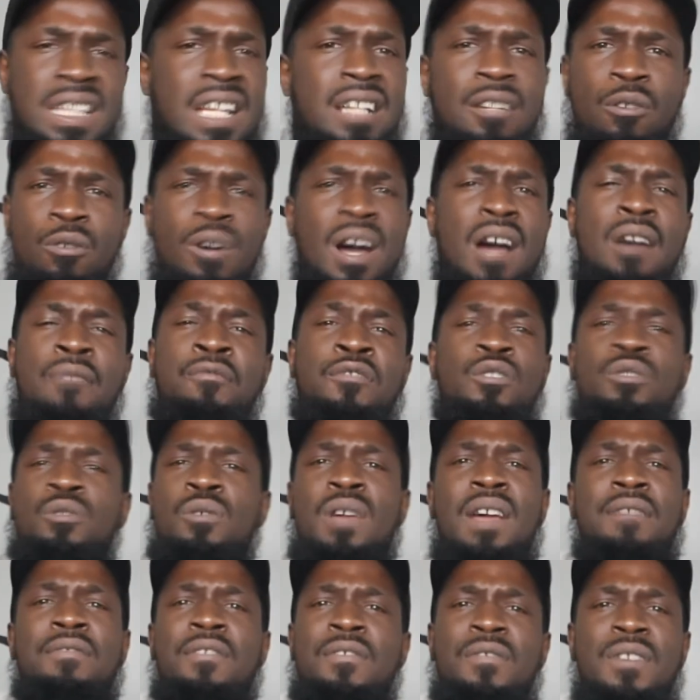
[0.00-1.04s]
They don't have to
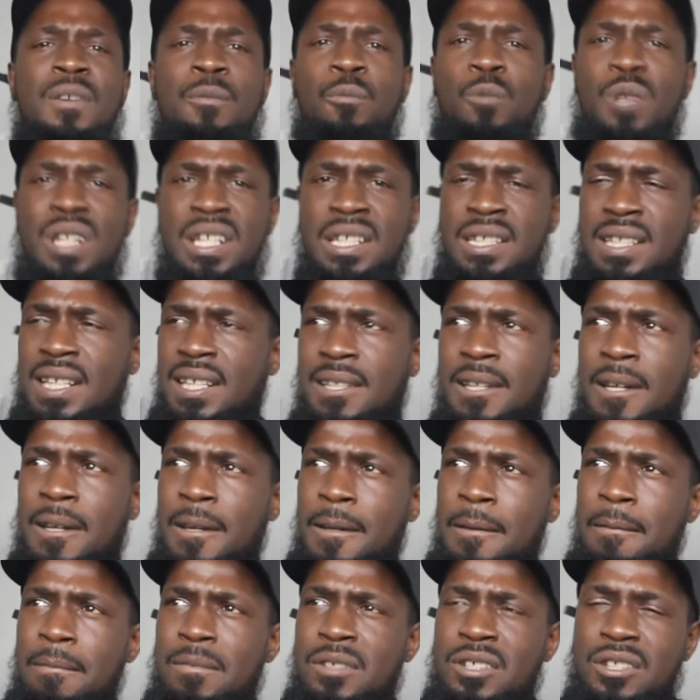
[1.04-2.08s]
do everything we did.
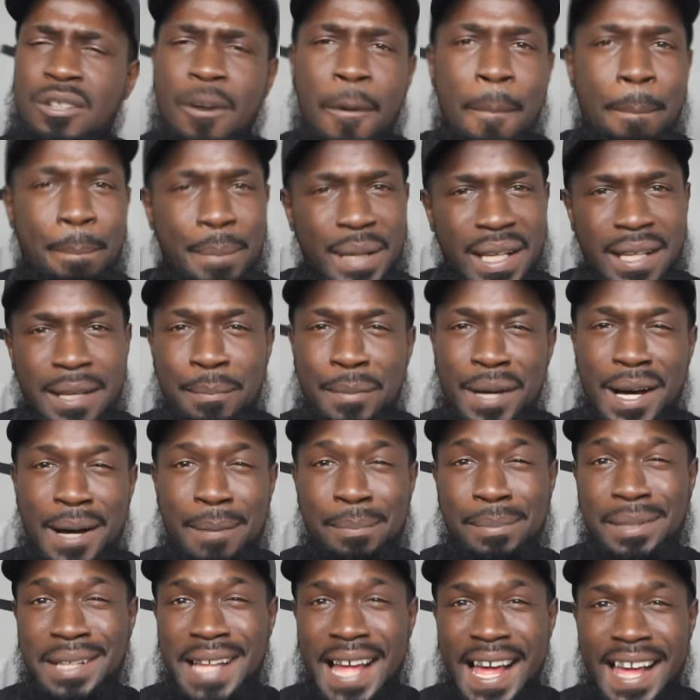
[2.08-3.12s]
So big him
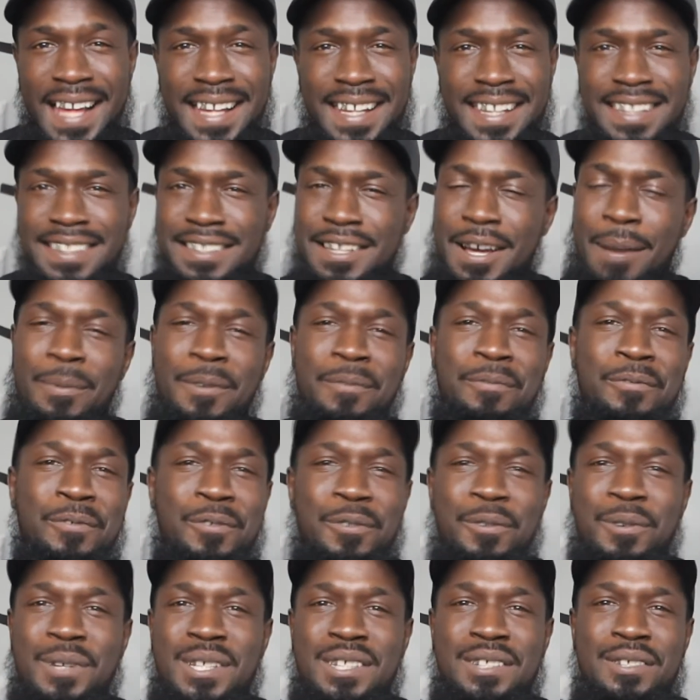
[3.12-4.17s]
up, like he's coming
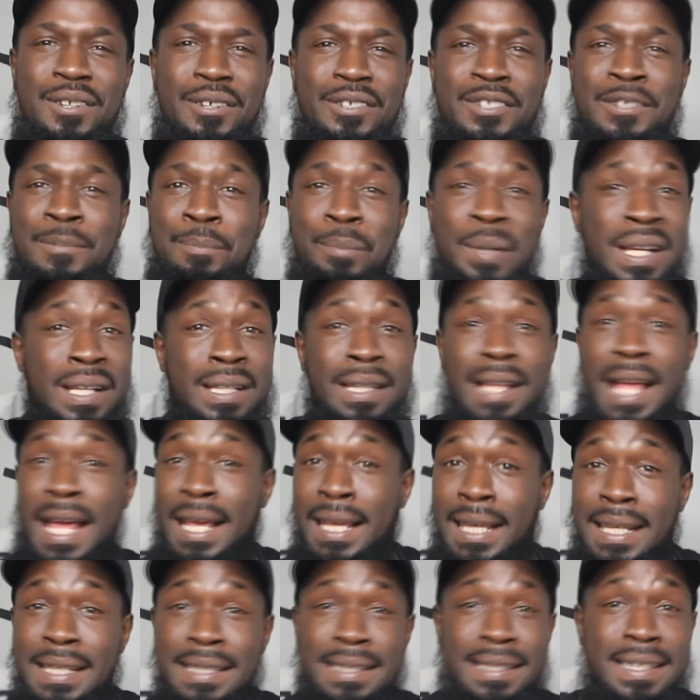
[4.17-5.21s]
through, he's not spitting
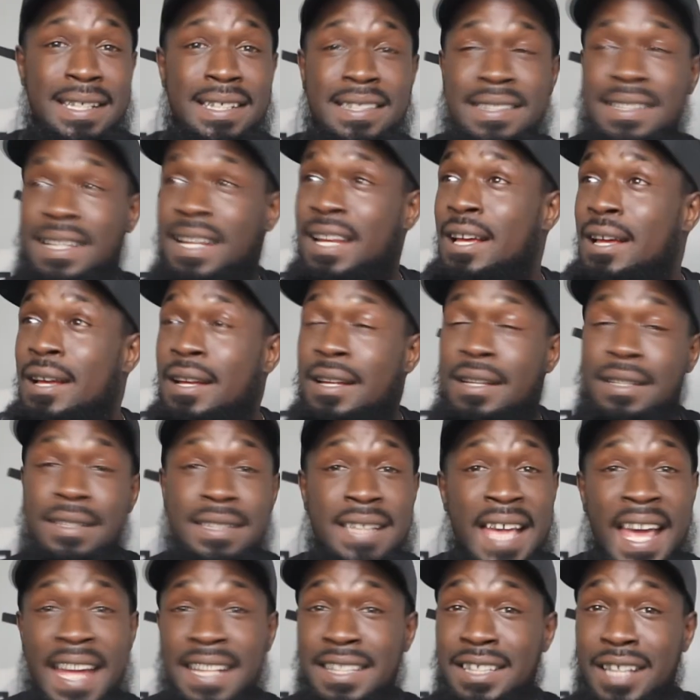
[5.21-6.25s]
like he's this
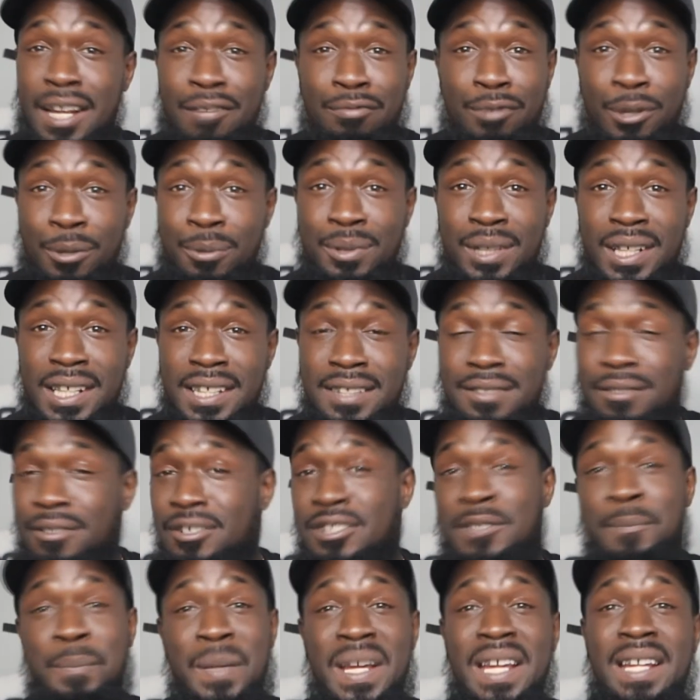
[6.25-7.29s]
10 year old. He's
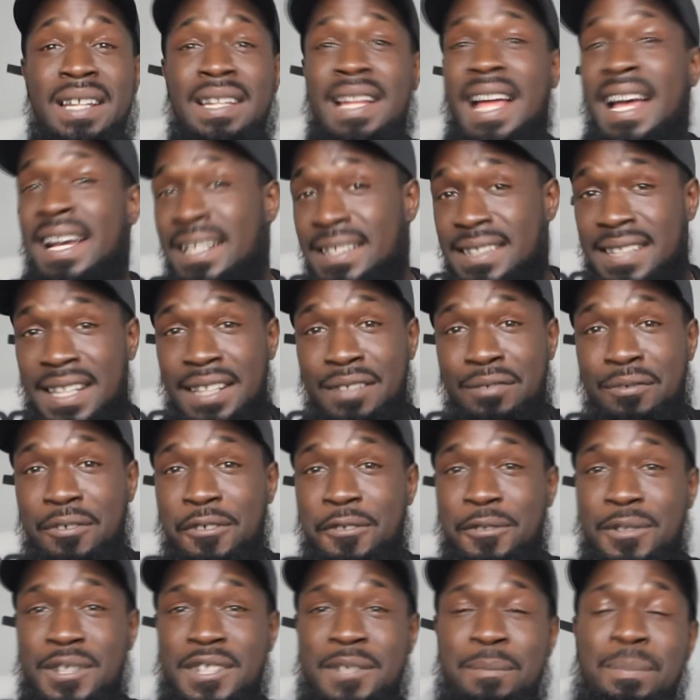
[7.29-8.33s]
not spitting like a 10 year
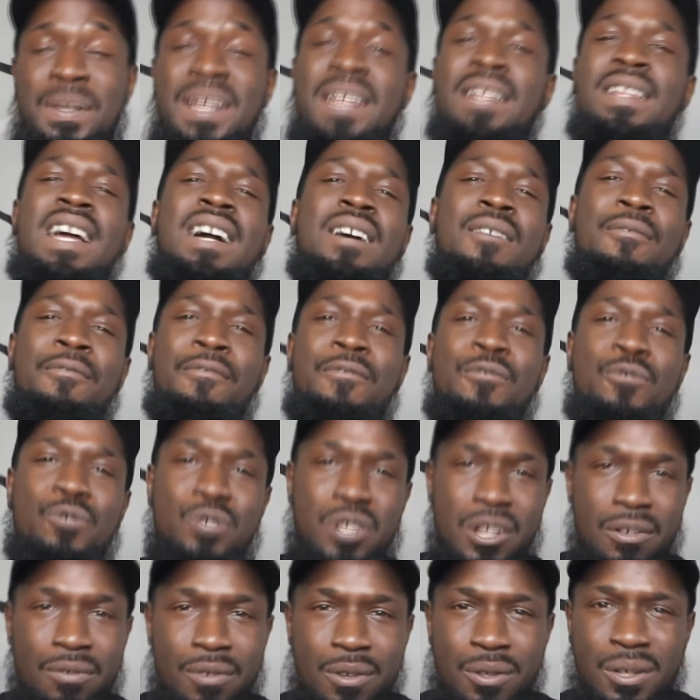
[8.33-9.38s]
old, he's spitting like a
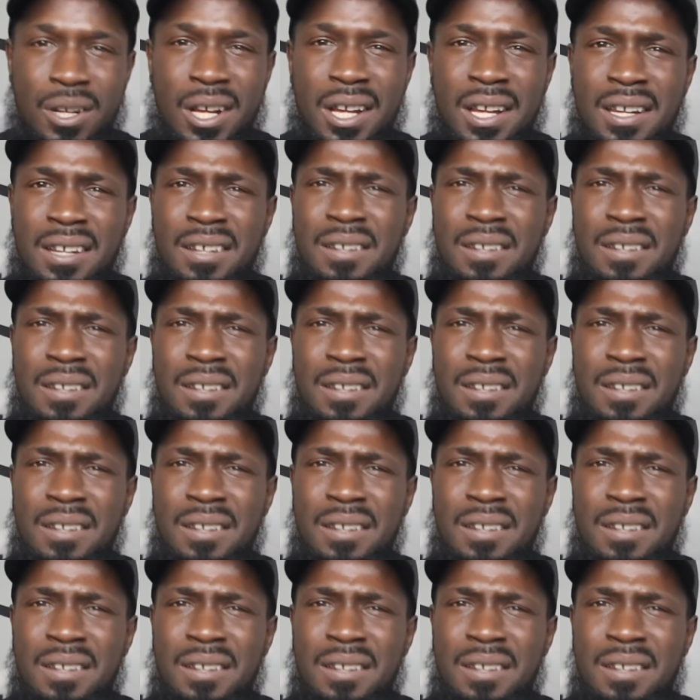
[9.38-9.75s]
four year old.